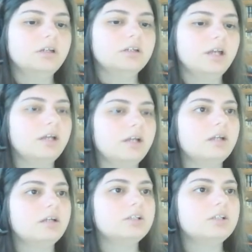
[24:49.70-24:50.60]
Okay.
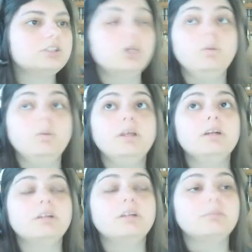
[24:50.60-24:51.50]
So we
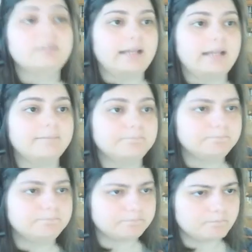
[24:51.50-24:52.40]
are done with that.
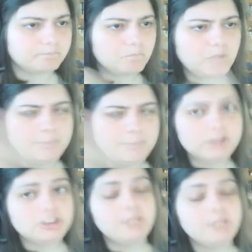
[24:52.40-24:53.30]

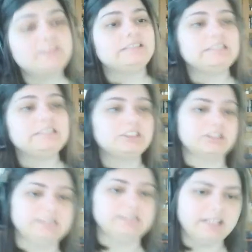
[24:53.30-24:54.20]
Milkshape is
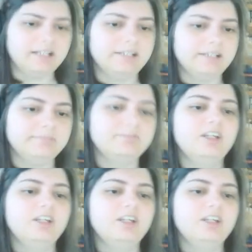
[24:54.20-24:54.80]
essentially done.